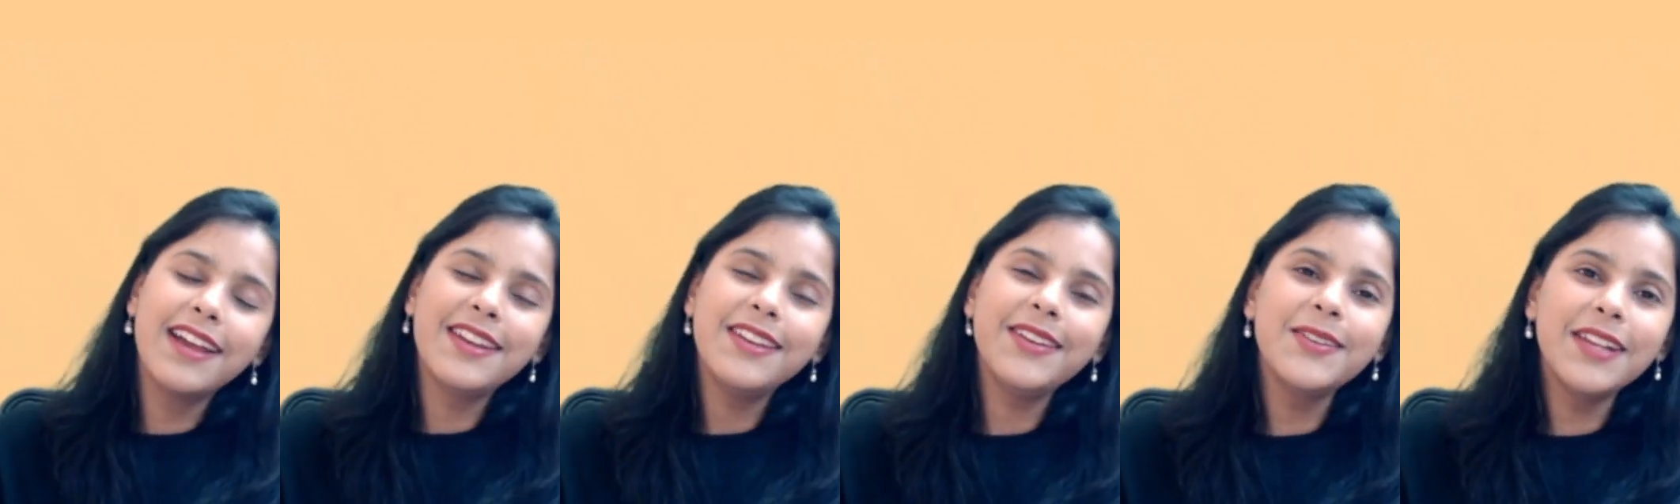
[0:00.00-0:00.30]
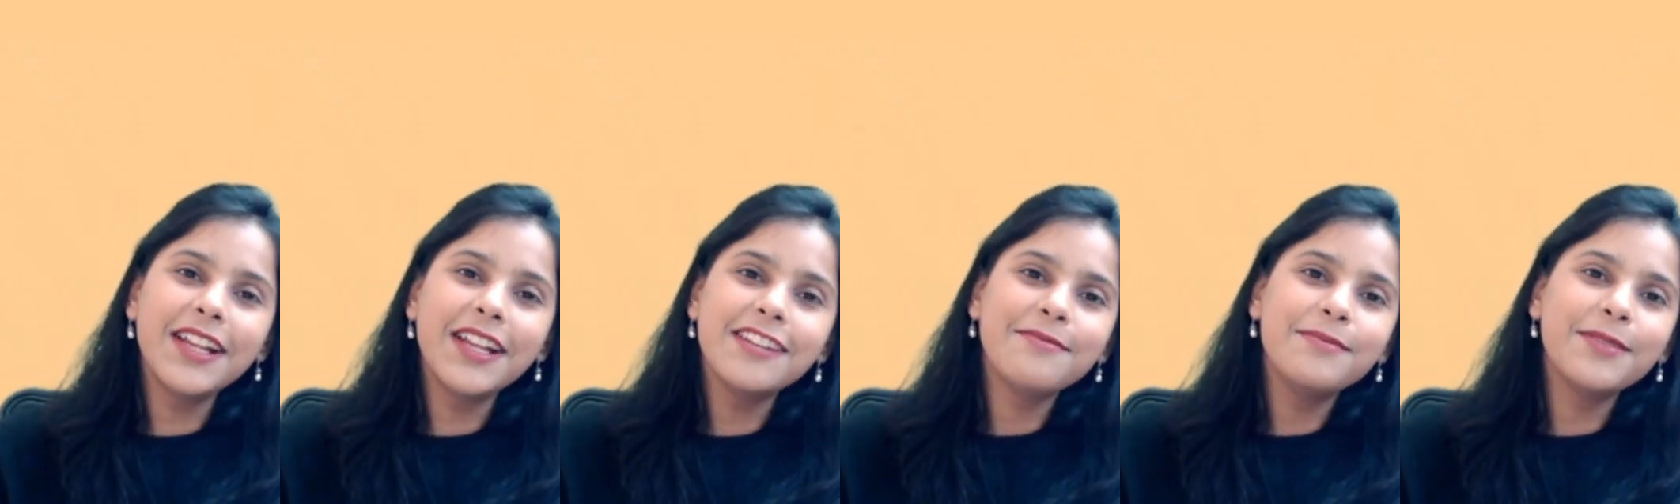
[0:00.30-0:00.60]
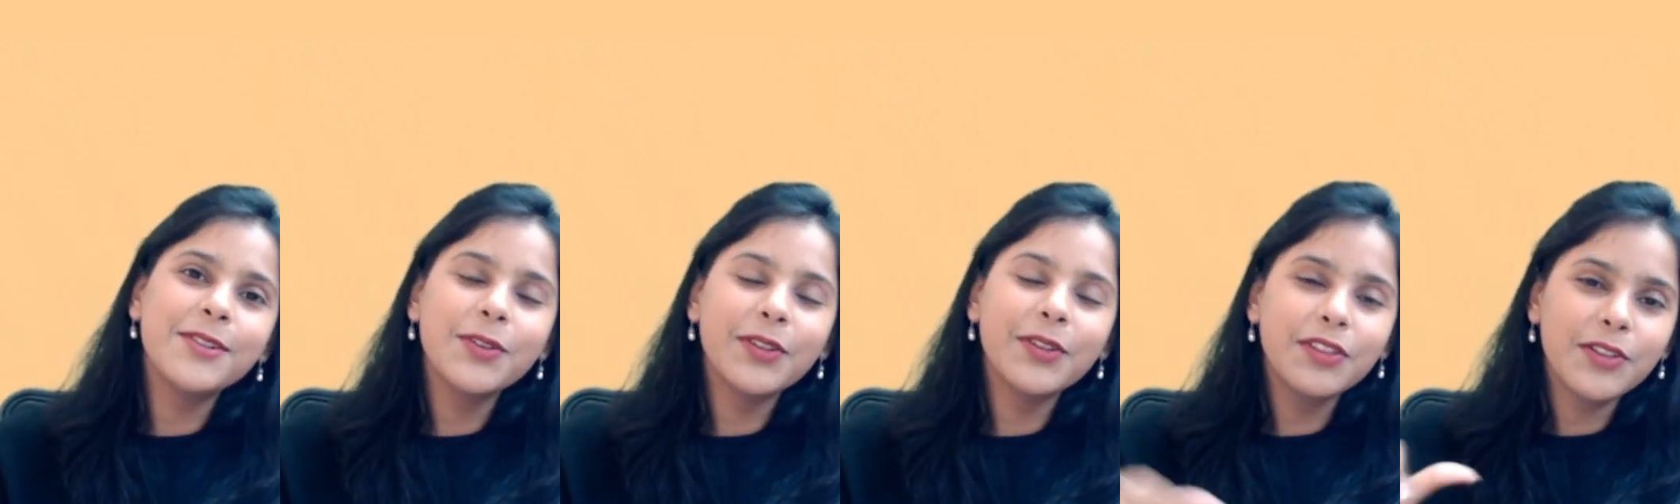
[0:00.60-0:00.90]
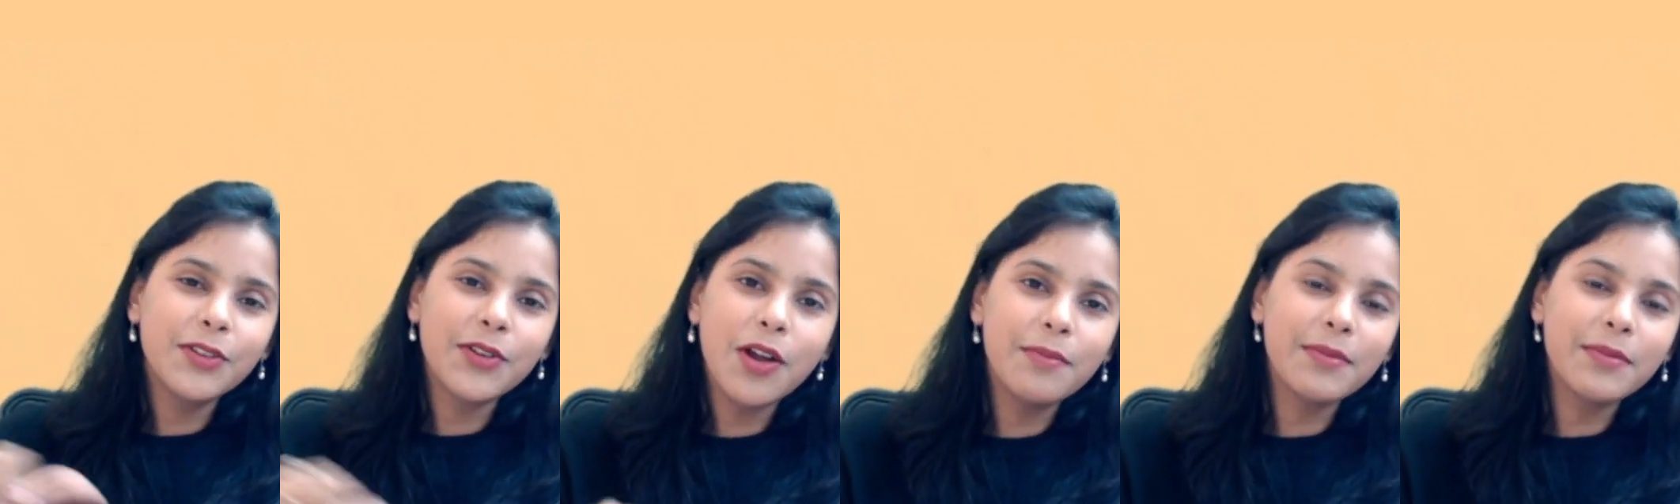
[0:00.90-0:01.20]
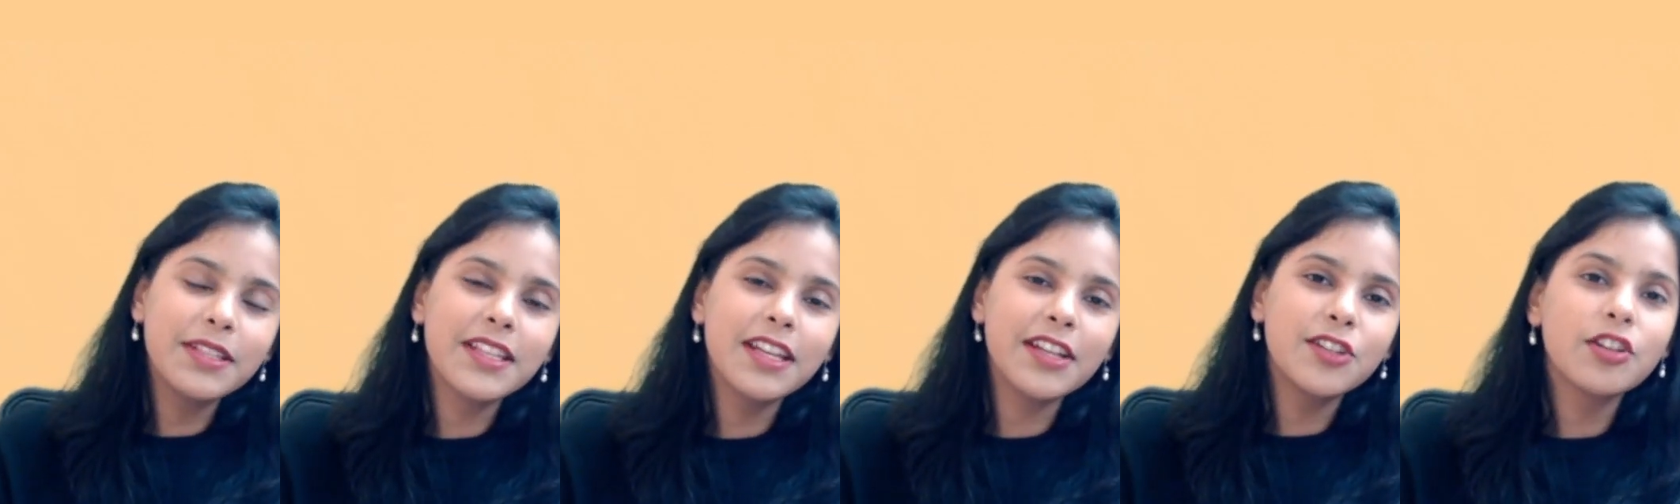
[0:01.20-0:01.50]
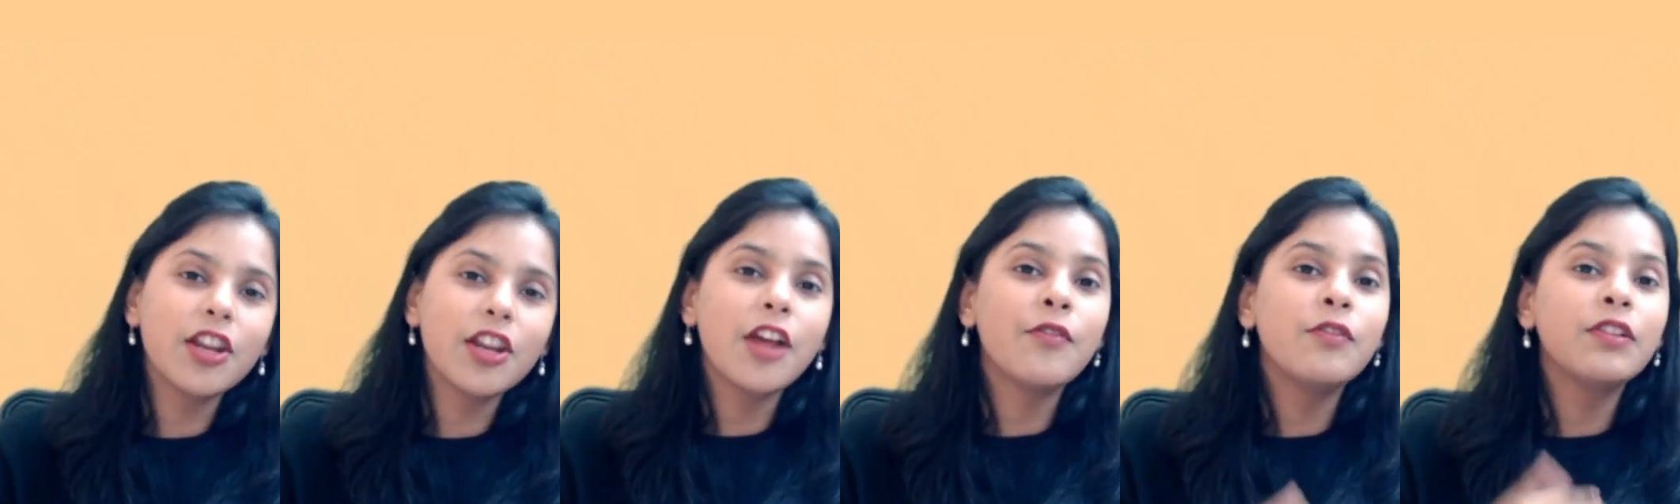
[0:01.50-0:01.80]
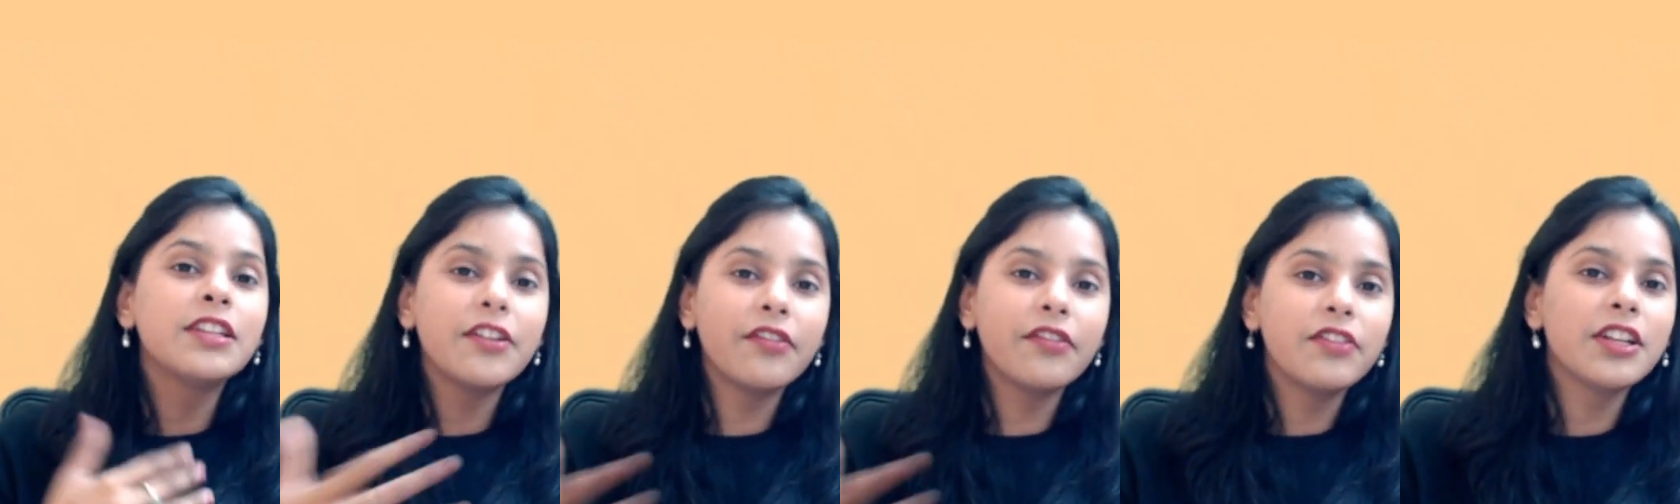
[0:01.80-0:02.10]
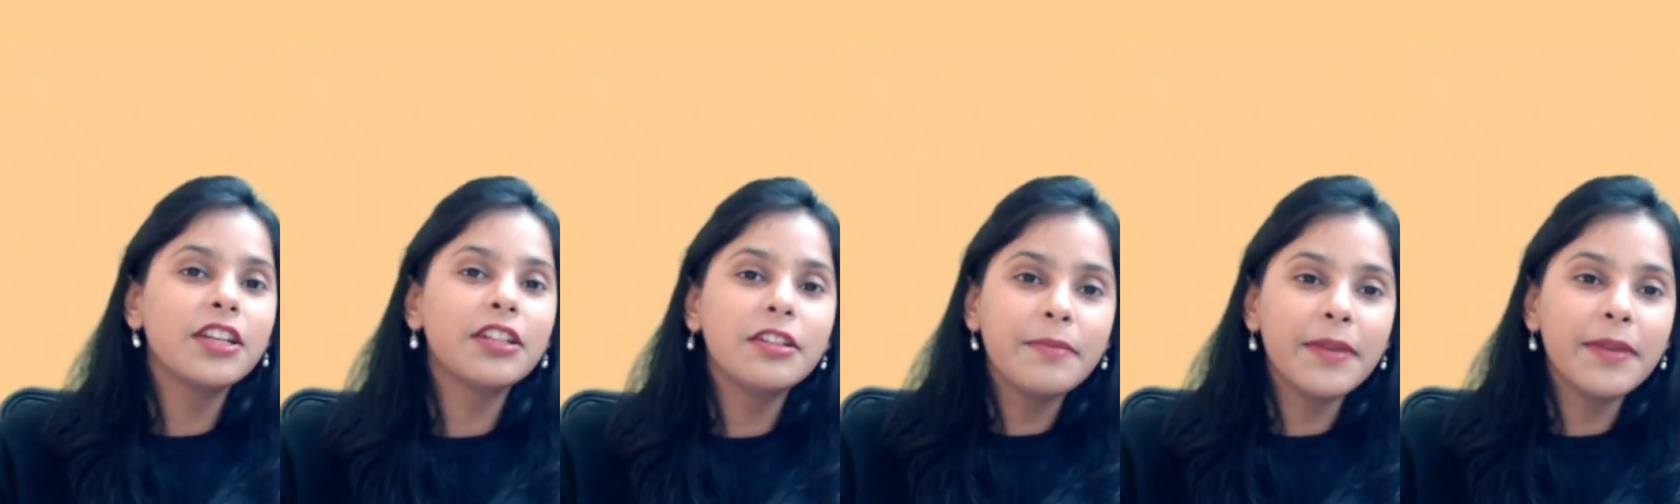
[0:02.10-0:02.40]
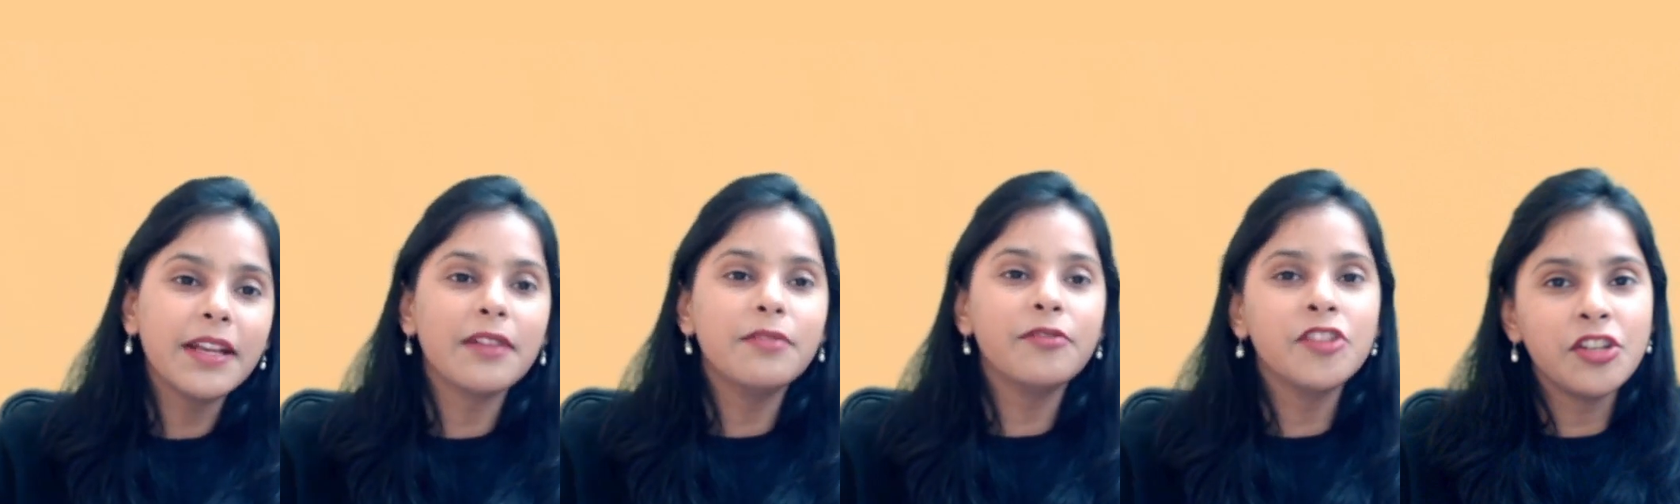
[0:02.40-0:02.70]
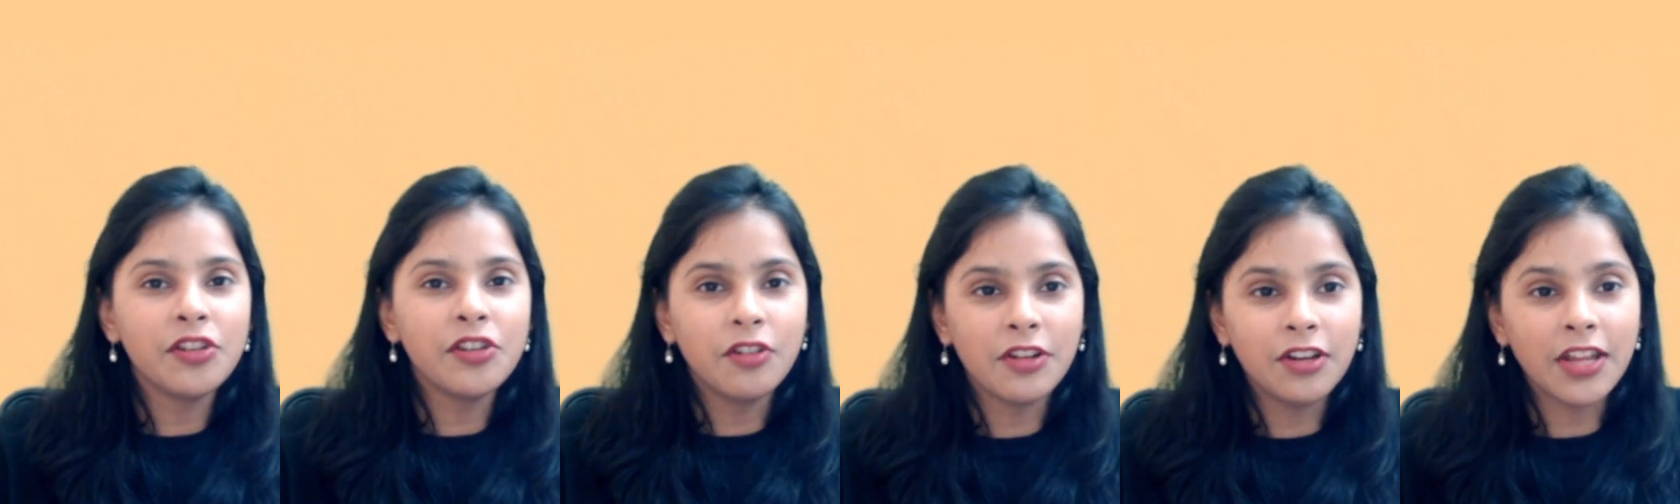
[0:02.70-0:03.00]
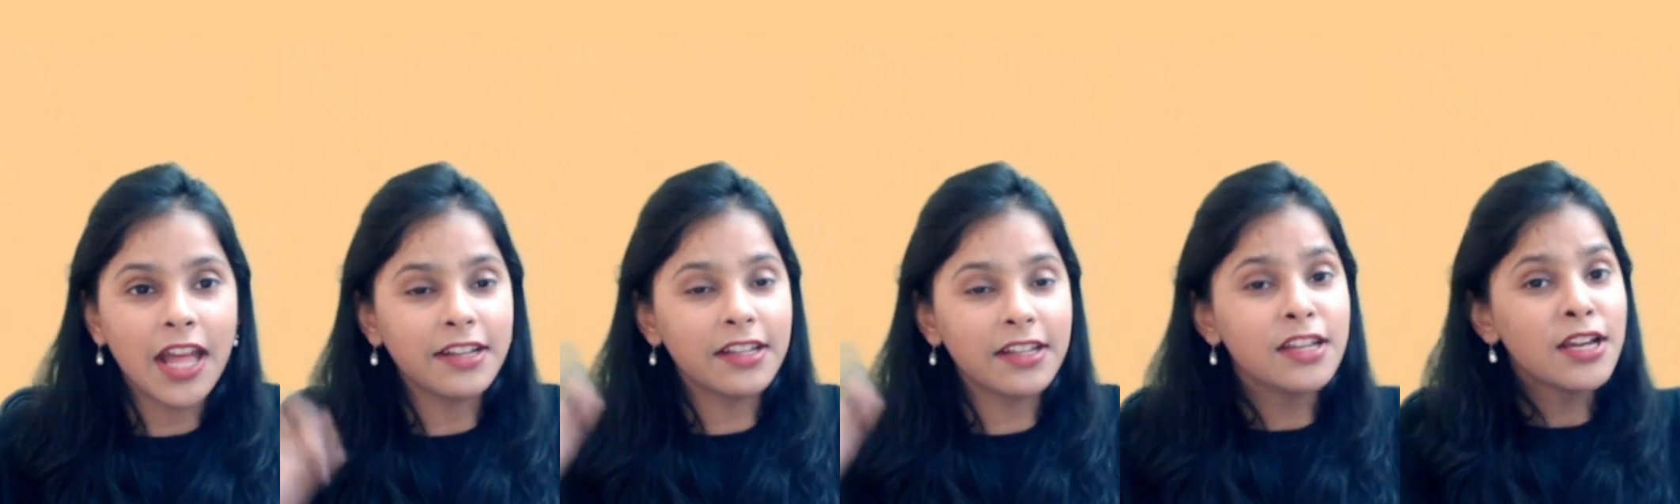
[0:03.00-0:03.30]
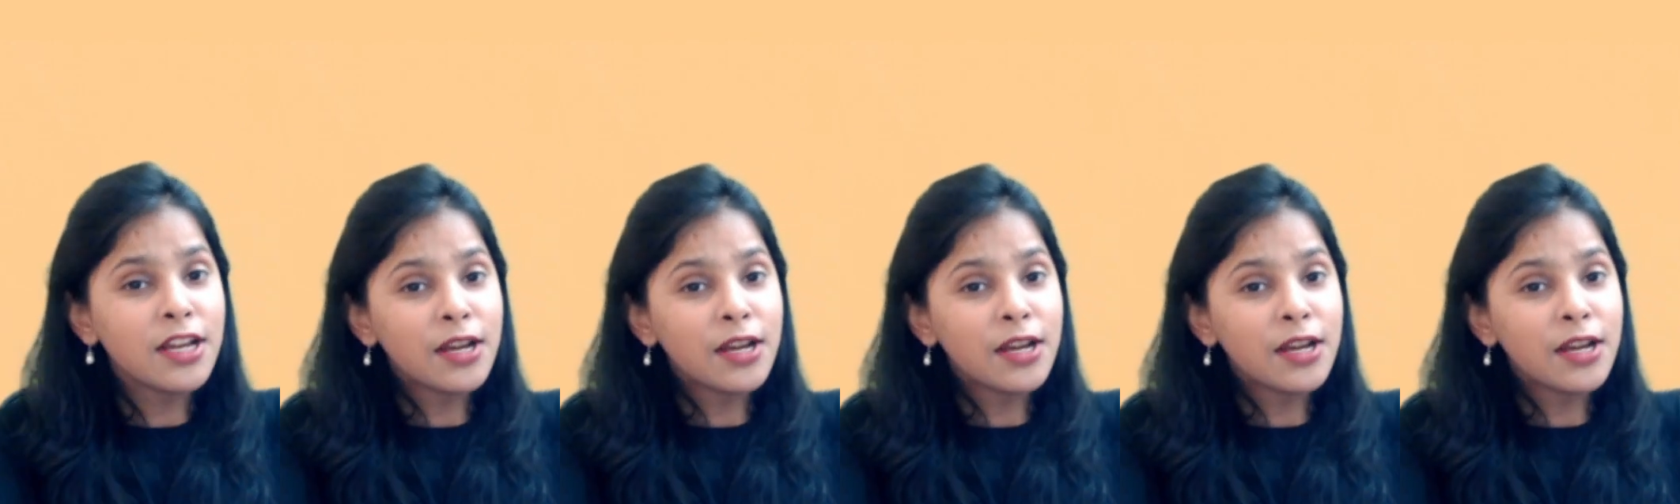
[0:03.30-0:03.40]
then let me know in the comment section. I will definitely make a video on that.